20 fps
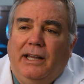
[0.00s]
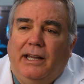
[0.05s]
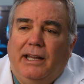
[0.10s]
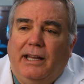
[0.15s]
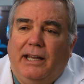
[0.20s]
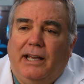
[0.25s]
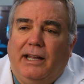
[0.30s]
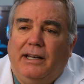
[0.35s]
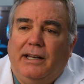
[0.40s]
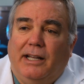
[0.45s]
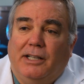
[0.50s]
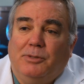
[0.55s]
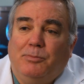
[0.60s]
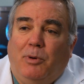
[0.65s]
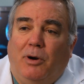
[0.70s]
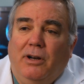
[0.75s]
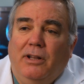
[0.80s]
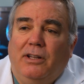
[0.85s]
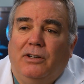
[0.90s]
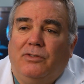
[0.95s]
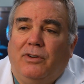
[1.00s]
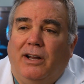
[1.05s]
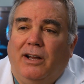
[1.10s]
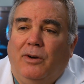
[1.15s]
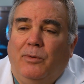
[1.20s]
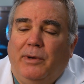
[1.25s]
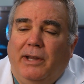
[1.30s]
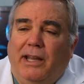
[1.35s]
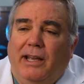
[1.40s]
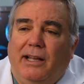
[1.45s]
And as part of the
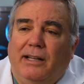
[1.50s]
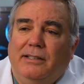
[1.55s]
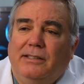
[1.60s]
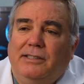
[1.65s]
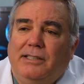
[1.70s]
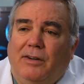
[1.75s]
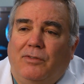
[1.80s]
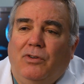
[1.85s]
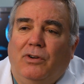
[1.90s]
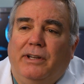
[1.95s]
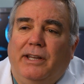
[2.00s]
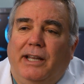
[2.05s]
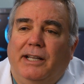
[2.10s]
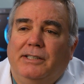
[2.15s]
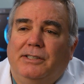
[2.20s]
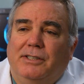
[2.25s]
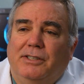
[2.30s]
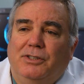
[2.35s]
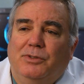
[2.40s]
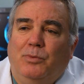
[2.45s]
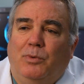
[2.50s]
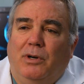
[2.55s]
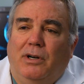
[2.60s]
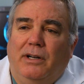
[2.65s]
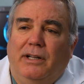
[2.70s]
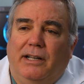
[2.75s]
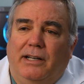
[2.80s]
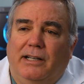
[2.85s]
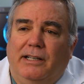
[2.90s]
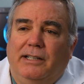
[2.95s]
trial, we had several cases
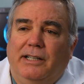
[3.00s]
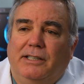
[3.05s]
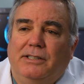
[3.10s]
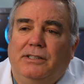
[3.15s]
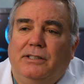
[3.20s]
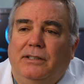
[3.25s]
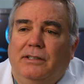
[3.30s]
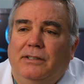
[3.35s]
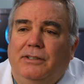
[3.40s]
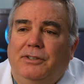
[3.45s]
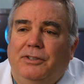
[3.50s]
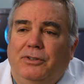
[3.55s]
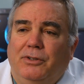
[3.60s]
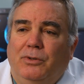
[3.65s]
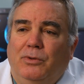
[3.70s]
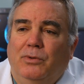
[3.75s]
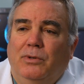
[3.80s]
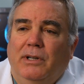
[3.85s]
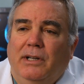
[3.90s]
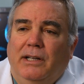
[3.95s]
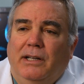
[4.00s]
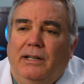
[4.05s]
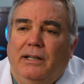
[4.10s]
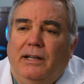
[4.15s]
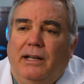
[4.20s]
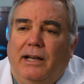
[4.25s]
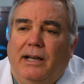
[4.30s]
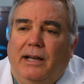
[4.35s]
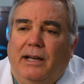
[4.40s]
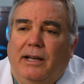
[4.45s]
where, in addition to
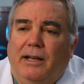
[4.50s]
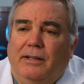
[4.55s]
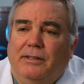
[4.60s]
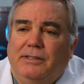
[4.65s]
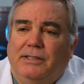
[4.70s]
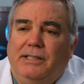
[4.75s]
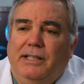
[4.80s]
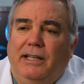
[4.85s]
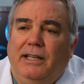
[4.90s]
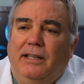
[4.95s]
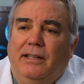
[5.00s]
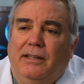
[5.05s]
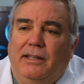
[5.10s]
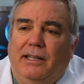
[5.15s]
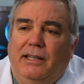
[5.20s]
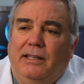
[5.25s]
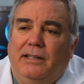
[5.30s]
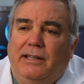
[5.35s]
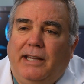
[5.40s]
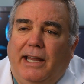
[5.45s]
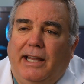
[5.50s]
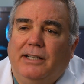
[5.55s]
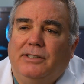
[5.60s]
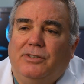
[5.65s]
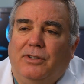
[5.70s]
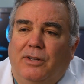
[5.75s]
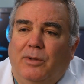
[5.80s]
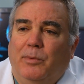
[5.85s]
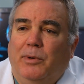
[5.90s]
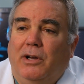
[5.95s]
uh, seeing the
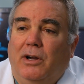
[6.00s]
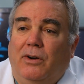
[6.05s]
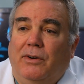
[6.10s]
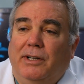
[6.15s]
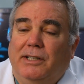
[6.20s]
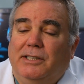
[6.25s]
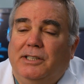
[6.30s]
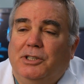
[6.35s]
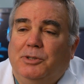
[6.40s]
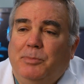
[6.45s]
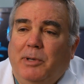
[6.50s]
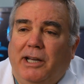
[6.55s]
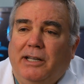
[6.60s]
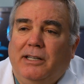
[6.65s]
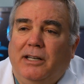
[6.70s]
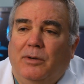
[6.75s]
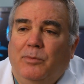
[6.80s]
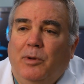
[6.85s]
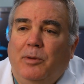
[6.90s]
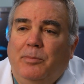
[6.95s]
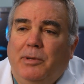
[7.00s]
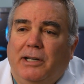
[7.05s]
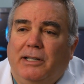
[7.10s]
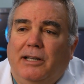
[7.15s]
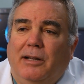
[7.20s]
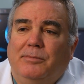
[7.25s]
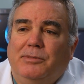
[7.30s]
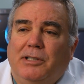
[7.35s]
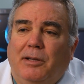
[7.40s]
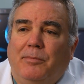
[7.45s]
cancer that we already suspected, we
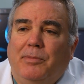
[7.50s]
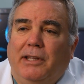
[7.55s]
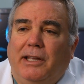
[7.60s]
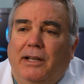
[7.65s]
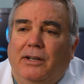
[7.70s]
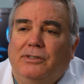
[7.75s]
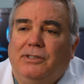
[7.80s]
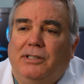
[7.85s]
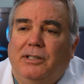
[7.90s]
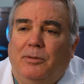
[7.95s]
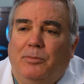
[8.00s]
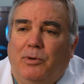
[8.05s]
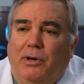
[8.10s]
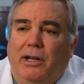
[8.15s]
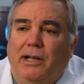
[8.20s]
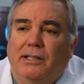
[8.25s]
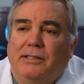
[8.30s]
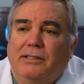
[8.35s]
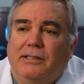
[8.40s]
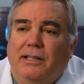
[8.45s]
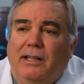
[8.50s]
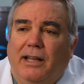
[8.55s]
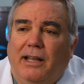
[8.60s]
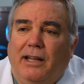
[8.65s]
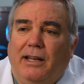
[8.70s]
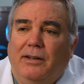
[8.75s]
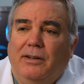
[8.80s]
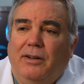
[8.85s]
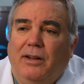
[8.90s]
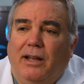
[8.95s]
picked up something else in the breast.
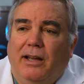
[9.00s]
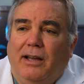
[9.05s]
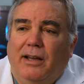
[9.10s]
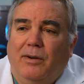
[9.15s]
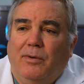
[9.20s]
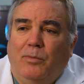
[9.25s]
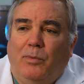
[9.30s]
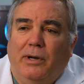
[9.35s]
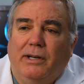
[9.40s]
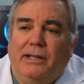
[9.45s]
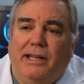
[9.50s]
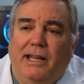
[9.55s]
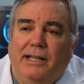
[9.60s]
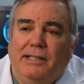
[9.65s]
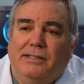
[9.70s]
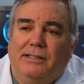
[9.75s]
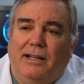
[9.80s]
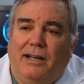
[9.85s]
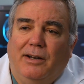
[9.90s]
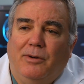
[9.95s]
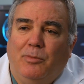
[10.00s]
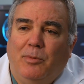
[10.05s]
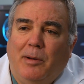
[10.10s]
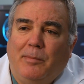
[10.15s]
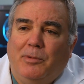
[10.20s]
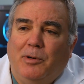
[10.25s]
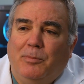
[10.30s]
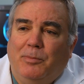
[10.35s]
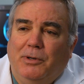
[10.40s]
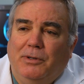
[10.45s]
And uh, one case that I
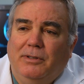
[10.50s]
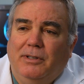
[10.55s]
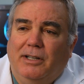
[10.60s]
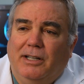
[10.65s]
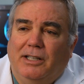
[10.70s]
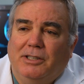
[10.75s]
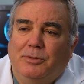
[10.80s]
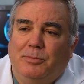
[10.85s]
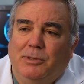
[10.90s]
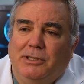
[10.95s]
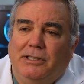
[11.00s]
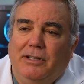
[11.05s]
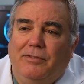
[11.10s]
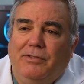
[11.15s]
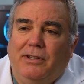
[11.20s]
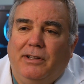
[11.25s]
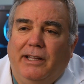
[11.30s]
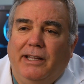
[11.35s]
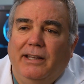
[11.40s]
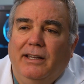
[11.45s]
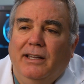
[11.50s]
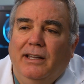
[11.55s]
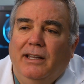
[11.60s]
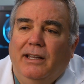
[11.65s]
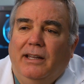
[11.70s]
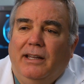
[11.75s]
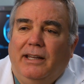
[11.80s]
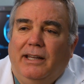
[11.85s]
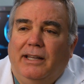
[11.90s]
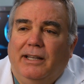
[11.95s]
remember uh, specifically
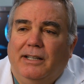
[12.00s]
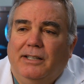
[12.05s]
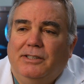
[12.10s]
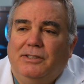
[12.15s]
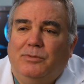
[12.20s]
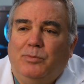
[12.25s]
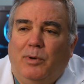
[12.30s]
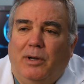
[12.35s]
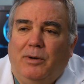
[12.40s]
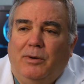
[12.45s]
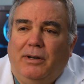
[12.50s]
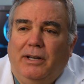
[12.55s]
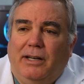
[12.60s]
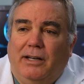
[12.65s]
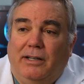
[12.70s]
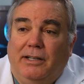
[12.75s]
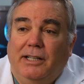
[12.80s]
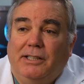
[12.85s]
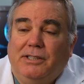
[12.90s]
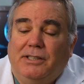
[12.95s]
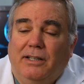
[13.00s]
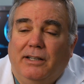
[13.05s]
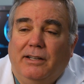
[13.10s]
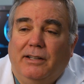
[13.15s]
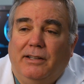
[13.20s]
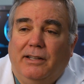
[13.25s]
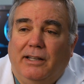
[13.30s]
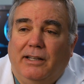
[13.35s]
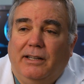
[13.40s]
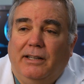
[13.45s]
is when, in addition
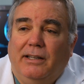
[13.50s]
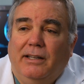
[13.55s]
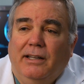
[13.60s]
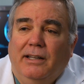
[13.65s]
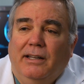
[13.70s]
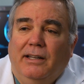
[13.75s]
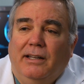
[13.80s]
to the